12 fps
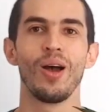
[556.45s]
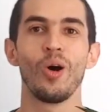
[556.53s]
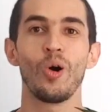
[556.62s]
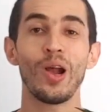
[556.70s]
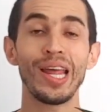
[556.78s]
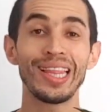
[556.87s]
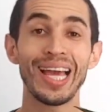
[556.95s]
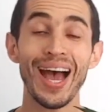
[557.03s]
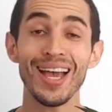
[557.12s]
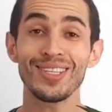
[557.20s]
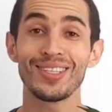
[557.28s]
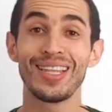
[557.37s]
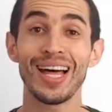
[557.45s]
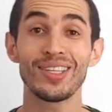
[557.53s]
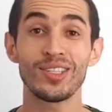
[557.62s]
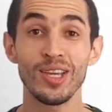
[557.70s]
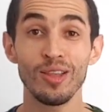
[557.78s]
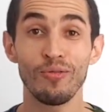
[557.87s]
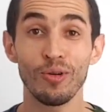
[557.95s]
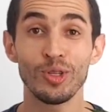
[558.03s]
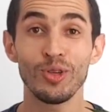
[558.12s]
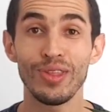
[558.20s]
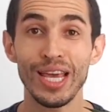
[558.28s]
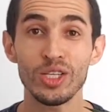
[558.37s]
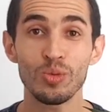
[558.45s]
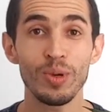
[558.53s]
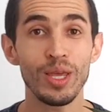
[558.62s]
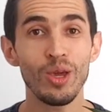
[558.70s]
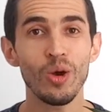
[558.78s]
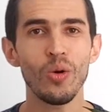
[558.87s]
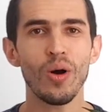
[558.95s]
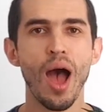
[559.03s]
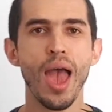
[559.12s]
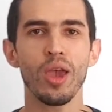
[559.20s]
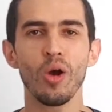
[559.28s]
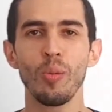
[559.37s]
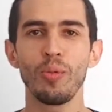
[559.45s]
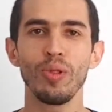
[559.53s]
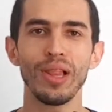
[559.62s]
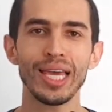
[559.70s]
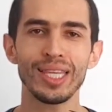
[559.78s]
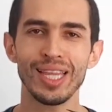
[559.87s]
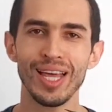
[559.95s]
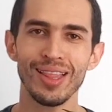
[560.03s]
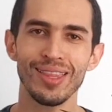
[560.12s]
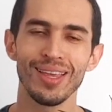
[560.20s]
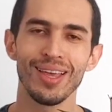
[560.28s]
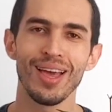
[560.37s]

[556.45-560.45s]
Alright guys, that's it for today's video. I hope you liked it.